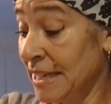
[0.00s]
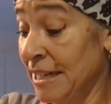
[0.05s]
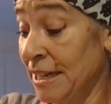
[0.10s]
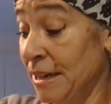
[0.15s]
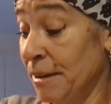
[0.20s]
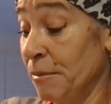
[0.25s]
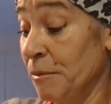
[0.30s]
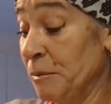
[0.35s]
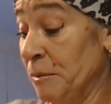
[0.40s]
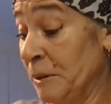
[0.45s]

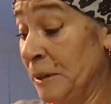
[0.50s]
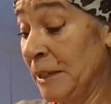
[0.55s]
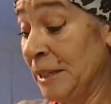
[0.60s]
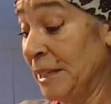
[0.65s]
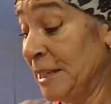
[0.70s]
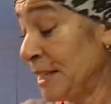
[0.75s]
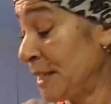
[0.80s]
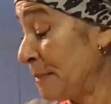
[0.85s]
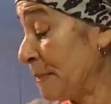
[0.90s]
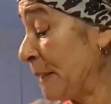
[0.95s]
And I'm
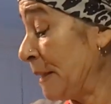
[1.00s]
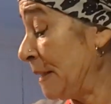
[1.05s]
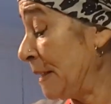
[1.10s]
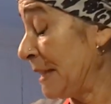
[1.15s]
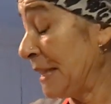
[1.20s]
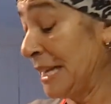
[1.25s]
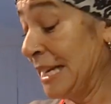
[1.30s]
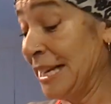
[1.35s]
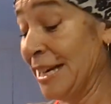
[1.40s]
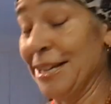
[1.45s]
really
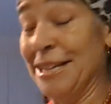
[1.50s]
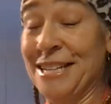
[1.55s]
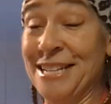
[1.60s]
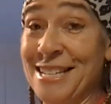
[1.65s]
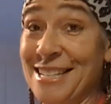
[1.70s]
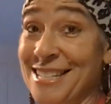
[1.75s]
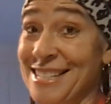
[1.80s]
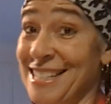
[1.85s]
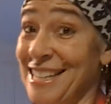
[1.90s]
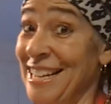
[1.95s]
smelling the
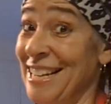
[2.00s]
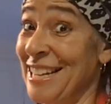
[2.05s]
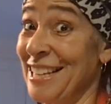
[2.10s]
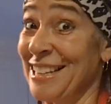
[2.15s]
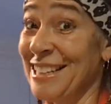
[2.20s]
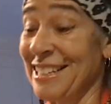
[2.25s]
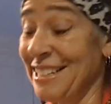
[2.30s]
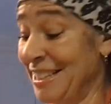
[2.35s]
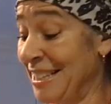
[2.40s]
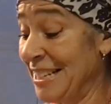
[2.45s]
onions
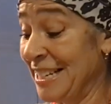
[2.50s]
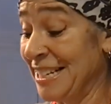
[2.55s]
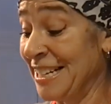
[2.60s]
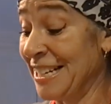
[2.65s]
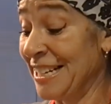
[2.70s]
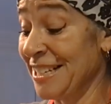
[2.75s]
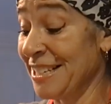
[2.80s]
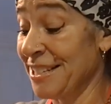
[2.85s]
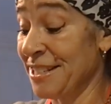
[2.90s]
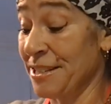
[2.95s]
and the,
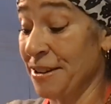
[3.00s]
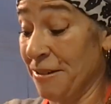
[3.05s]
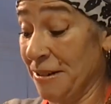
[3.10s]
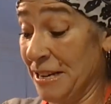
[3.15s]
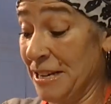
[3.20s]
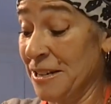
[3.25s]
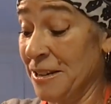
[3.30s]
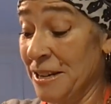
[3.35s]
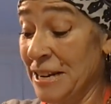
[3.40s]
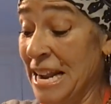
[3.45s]

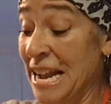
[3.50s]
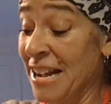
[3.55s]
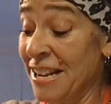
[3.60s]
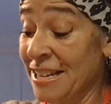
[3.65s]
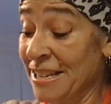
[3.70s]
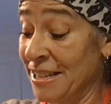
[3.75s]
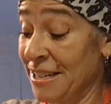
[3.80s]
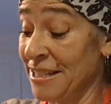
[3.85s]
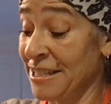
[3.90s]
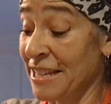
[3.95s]
sorry, not
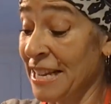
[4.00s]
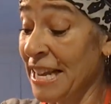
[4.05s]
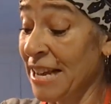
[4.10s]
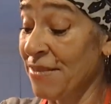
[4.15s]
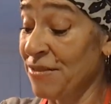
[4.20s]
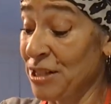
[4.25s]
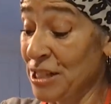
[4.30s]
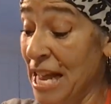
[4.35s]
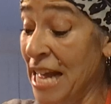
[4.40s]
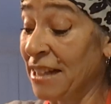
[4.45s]
onions, I
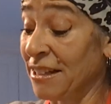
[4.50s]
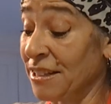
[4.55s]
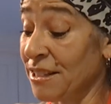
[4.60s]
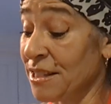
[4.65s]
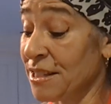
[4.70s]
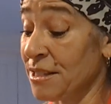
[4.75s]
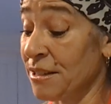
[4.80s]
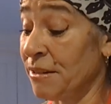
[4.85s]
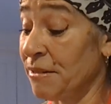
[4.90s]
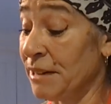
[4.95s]
have
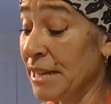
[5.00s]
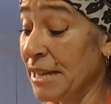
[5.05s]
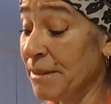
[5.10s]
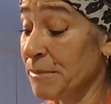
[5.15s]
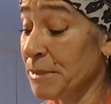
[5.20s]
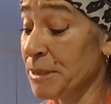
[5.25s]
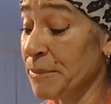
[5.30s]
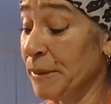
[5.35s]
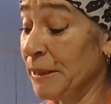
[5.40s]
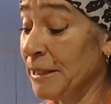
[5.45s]
shallots. So I
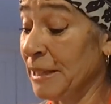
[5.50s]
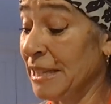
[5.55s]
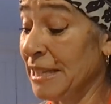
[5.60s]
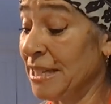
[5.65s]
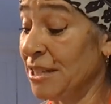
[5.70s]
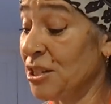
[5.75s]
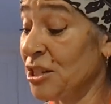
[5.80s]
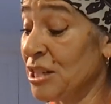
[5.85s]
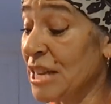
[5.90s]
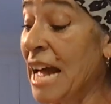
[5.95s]
am
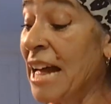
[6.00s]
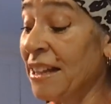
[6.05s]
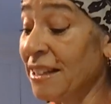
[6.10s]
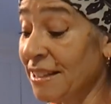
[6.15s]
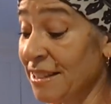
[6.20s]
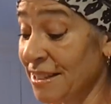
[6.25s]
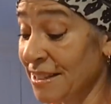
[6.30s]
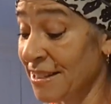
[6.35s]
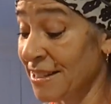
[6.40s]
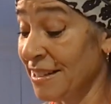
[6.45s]
smelling the
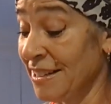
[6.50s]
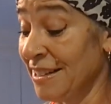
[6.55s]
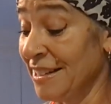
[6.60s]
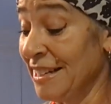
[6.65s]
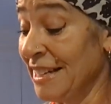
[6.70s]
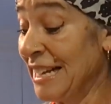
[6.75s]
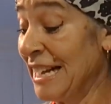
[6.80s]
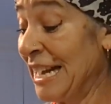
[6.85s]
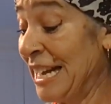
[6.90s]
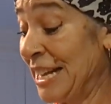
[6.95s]
shallots
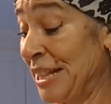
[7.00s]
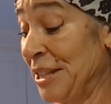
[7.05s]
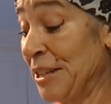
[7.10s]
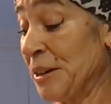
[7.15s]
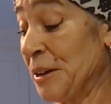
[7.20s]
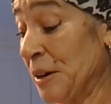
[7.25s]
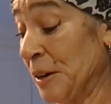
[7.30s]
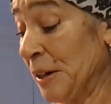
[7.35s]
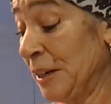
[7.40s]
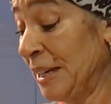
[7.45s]
and the
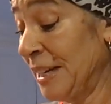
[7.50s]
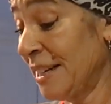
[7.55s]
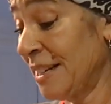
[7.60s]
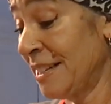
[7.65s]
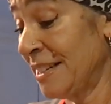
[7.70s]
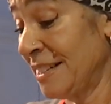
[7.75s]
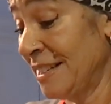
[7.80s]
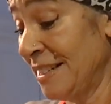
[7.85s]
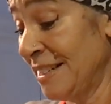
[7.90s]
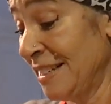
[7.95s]
garlic.
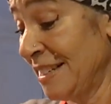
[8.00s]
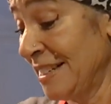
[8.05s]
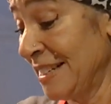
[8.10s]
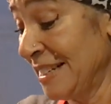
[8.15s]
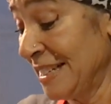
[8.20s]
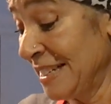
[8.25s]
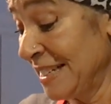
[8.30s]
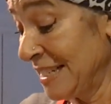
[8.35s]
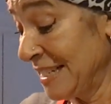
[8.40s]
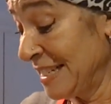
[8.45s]

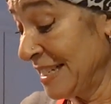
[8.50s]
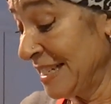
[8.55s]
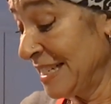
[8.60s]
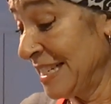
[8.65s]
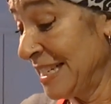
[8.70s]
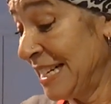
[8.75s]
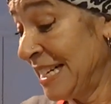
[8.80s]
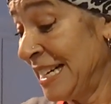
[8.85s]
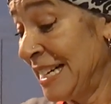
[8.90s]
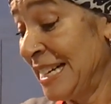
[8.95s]

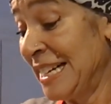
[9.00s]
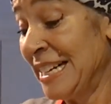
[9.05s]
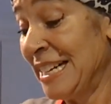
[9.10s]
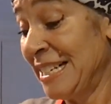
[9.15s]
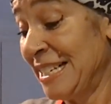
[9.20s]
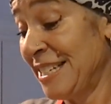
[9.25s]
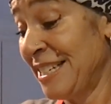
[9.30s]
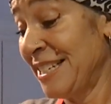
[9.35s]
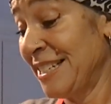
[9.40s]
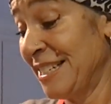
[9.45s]

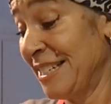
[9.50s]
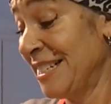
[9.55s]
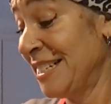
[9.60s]
And